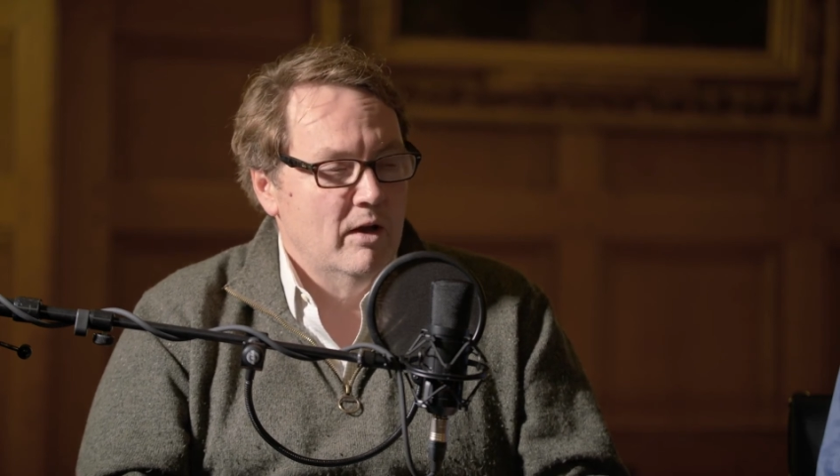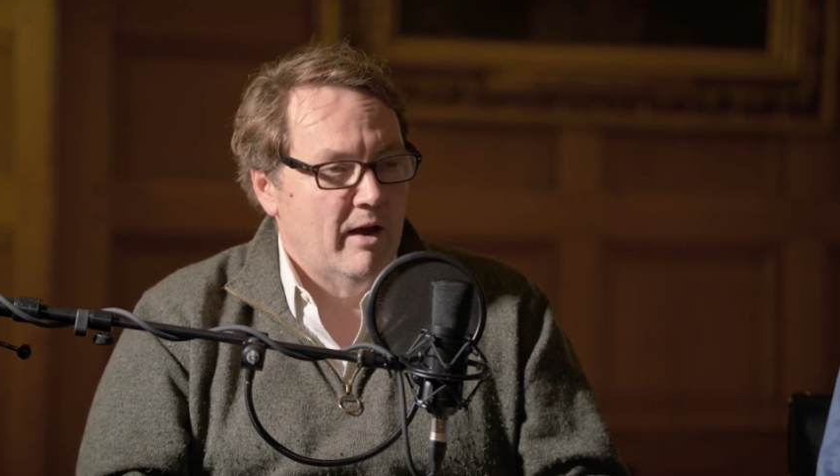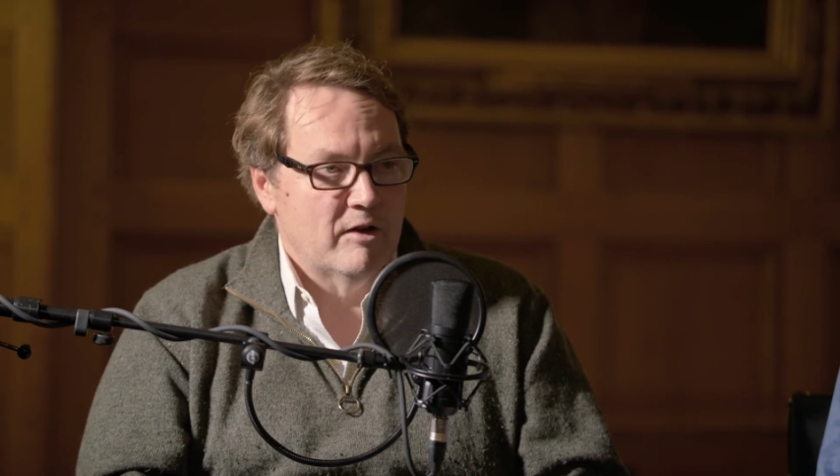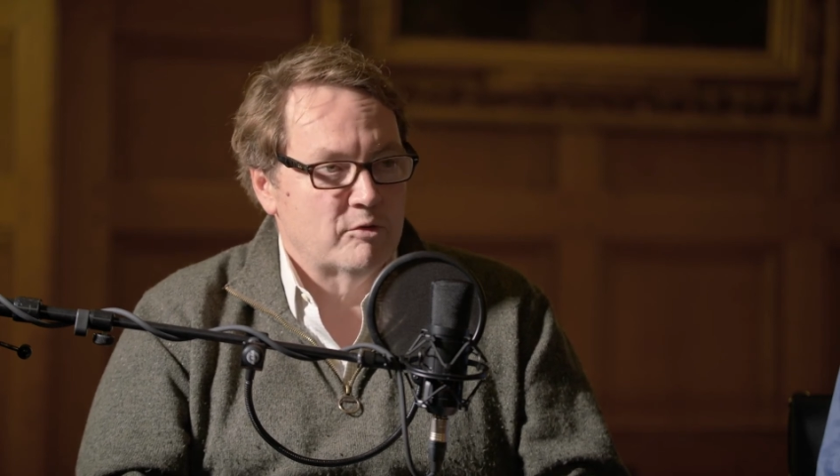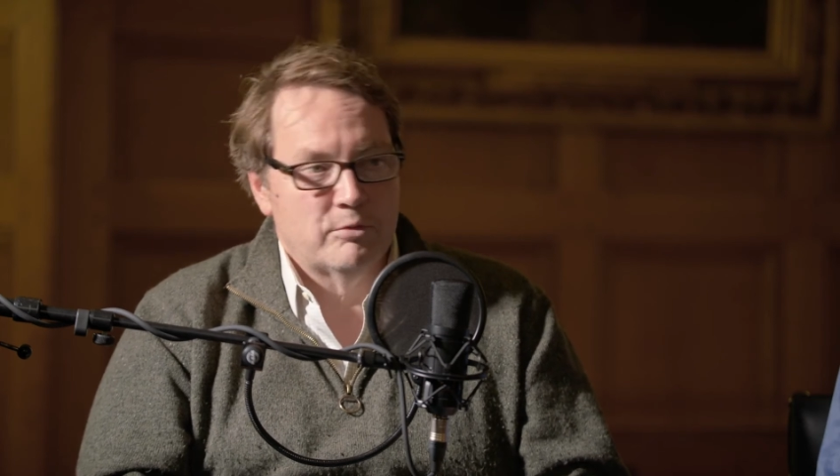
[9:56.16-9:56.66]

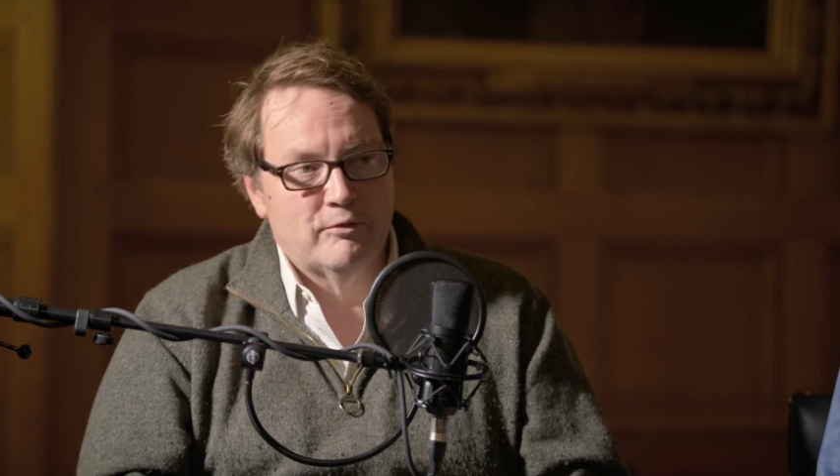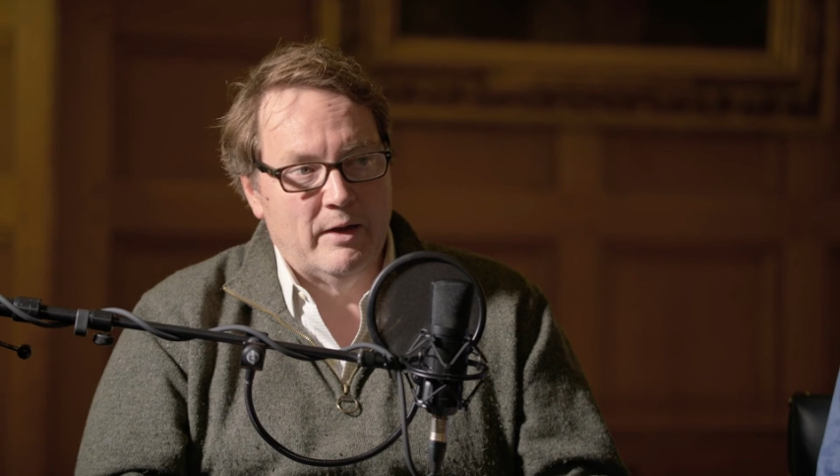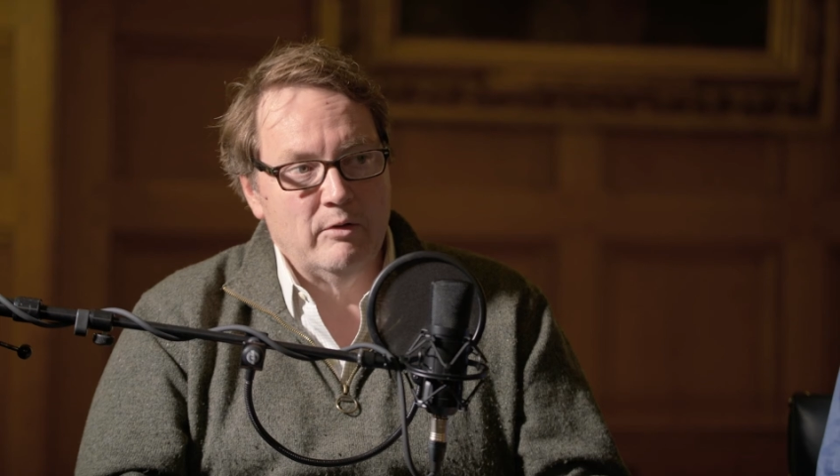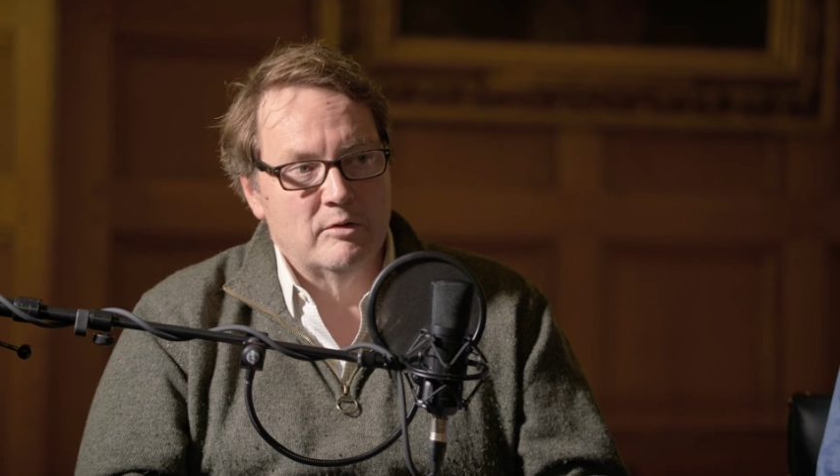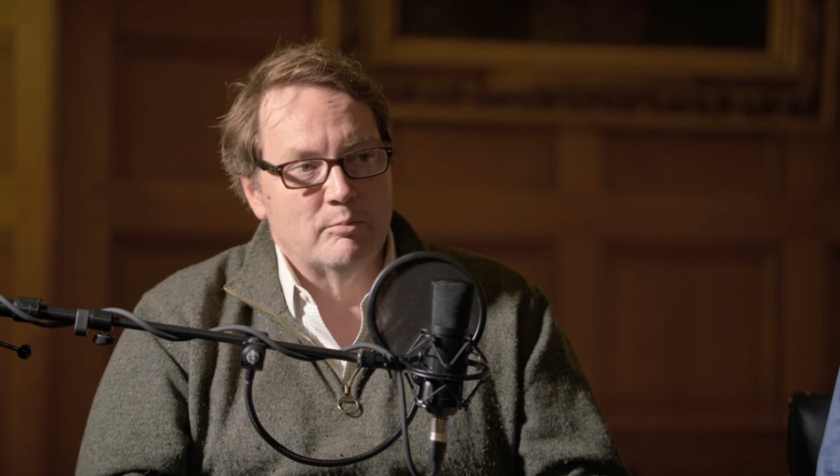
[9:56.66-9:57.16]
has
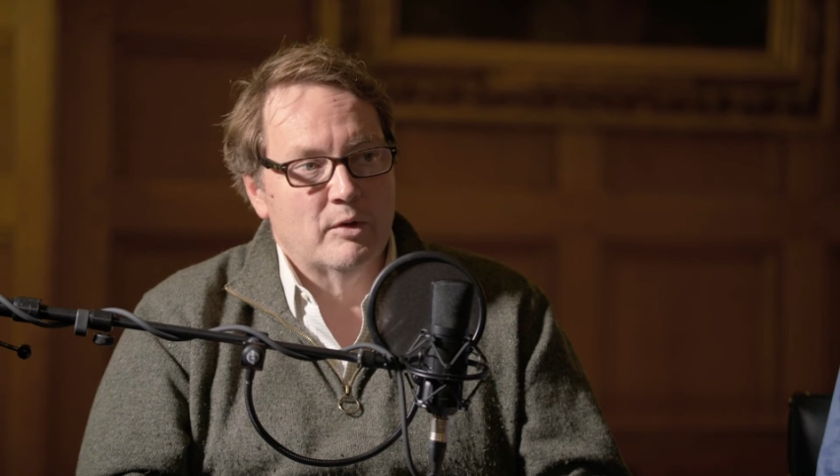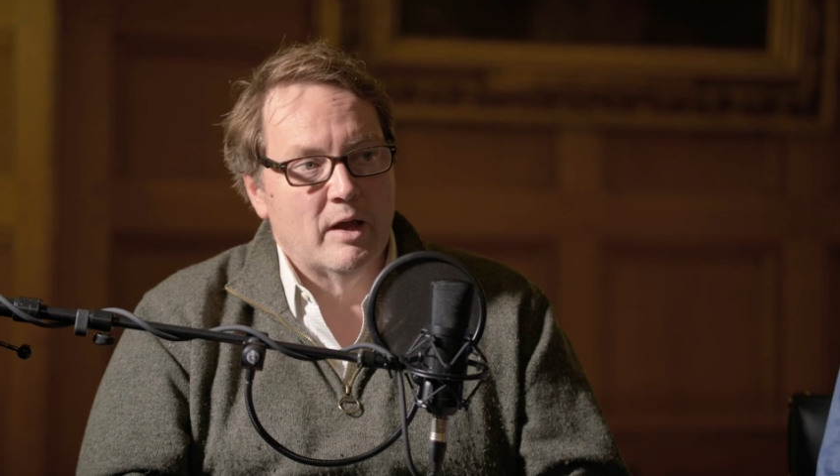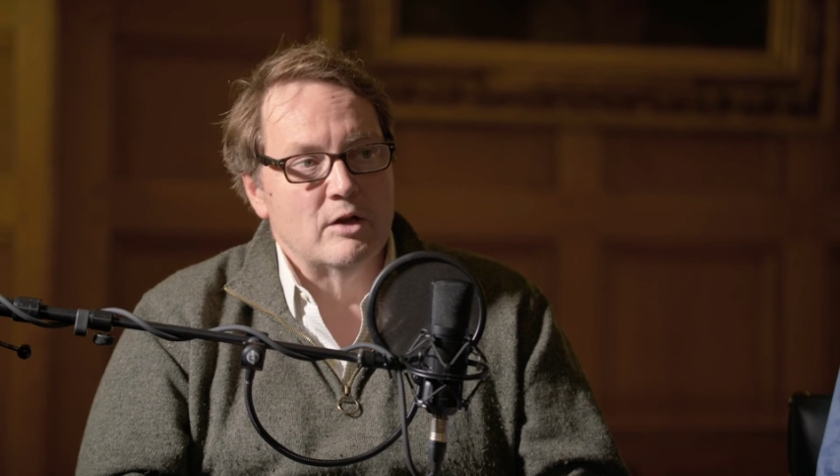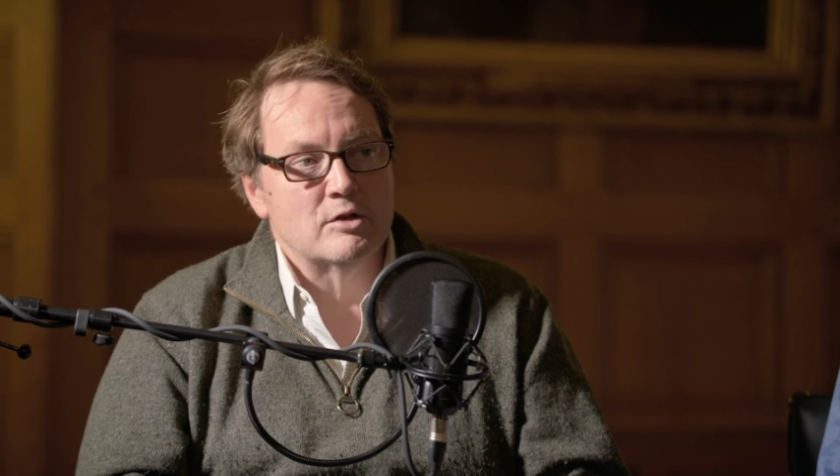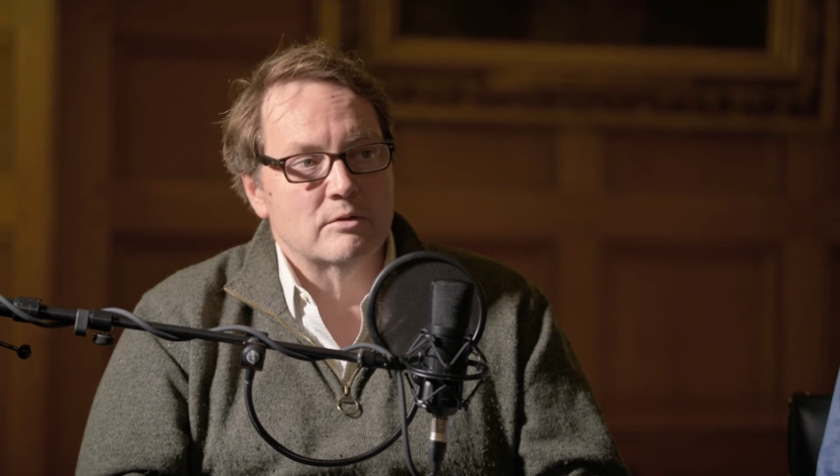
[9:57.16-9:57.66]
profound
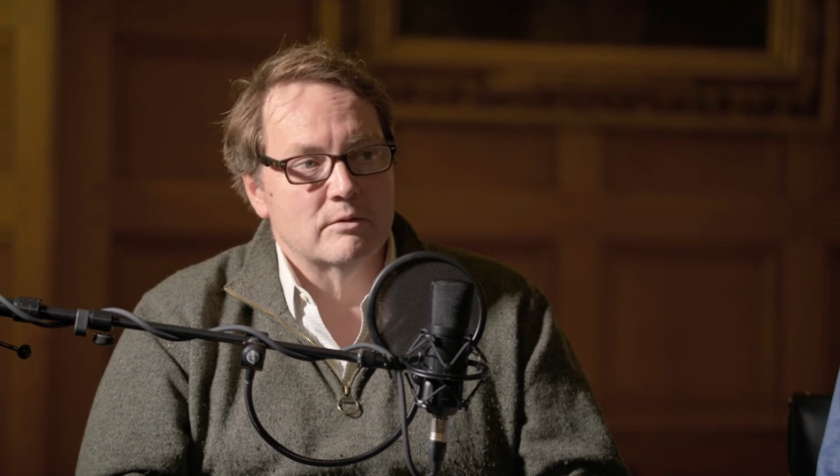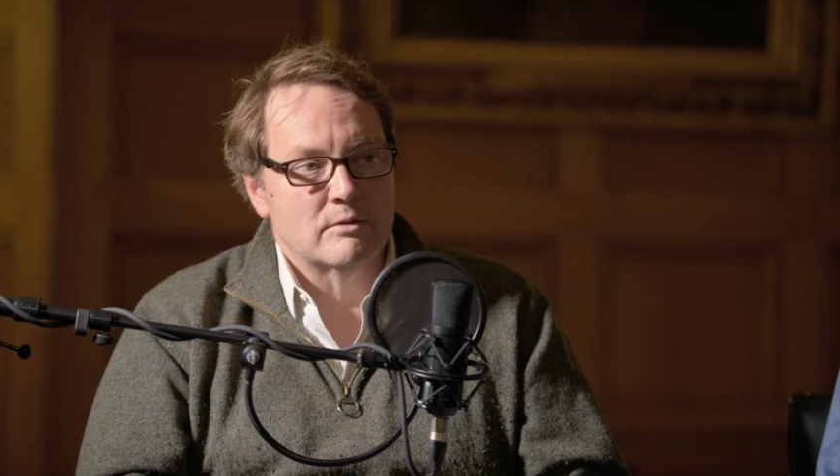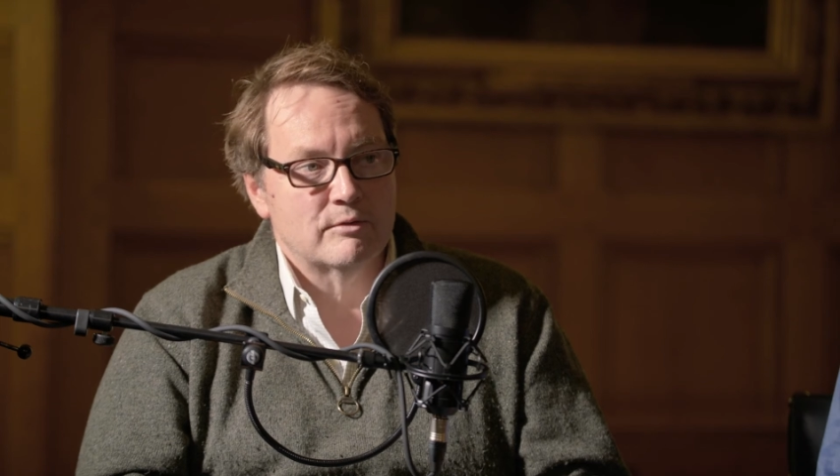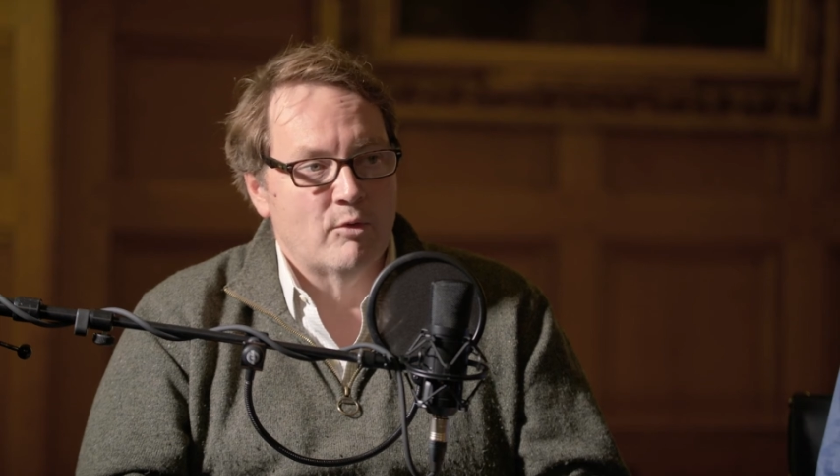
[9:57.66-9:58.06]
implications